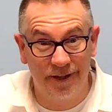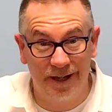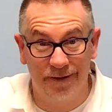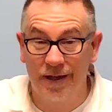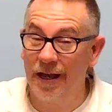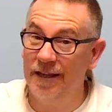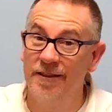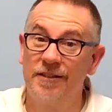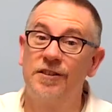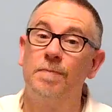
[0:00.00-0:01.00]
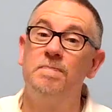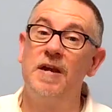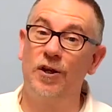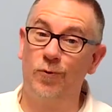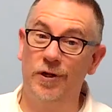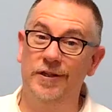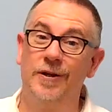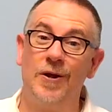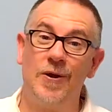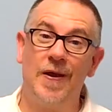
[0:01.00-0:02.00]
thing, and this is a big one,
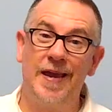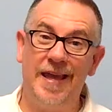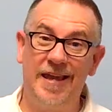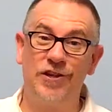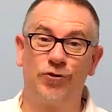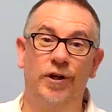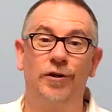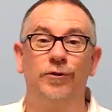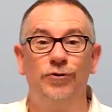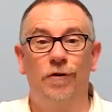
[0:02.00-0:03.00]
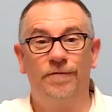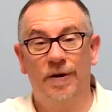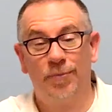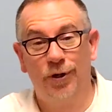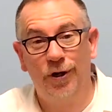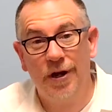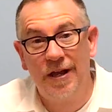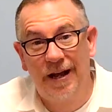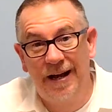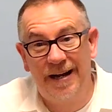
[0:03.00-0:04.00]
Israel, November
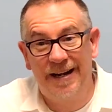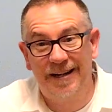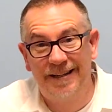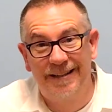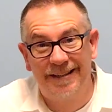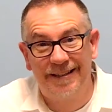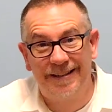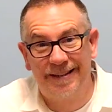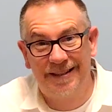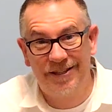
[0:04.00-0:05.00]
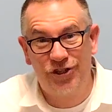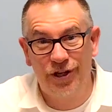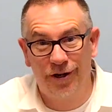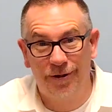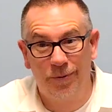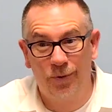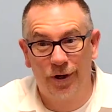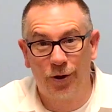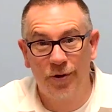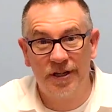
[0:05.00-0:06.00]
this year.
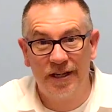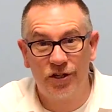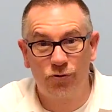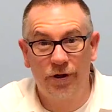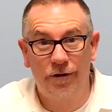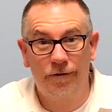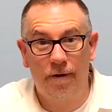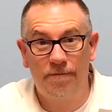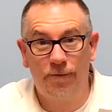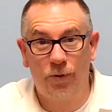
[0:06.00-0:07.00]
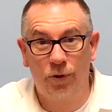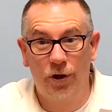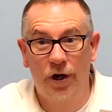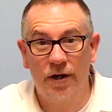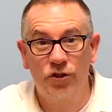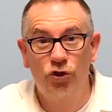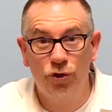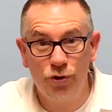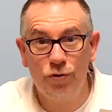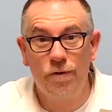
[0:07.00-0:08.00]
We're going to Israel for
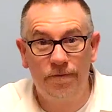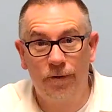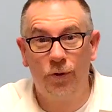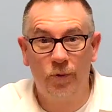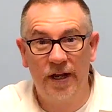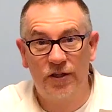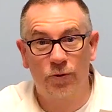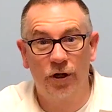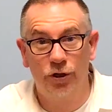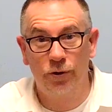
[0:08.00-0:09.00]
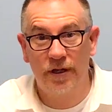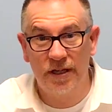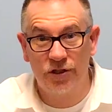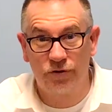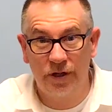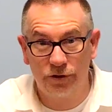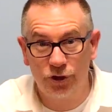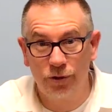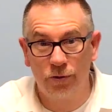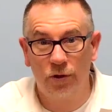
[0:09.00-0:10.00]
2 full weeks. We're going to do an Israel
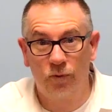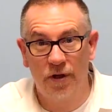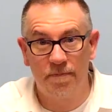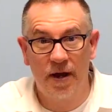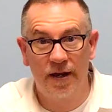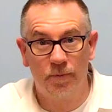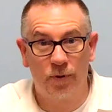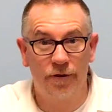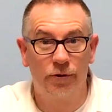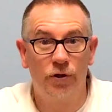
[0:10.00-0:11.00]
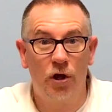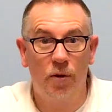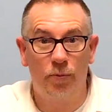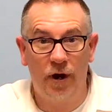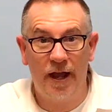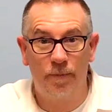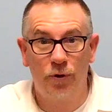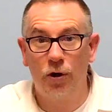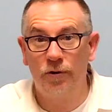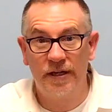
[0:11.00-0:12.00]
tour with my brother-in-law, Brad
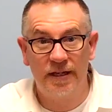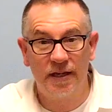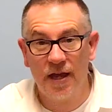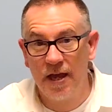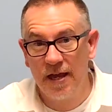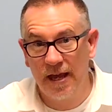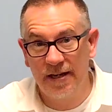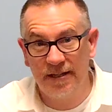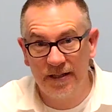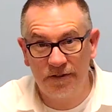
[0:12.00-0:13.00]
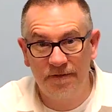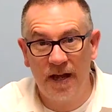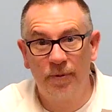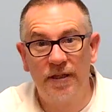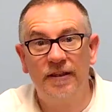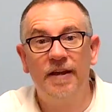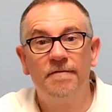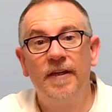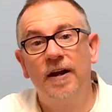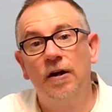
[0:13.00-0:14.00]
Bro. He and his family
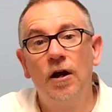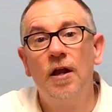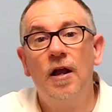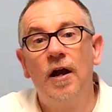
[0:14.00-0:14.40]
live there.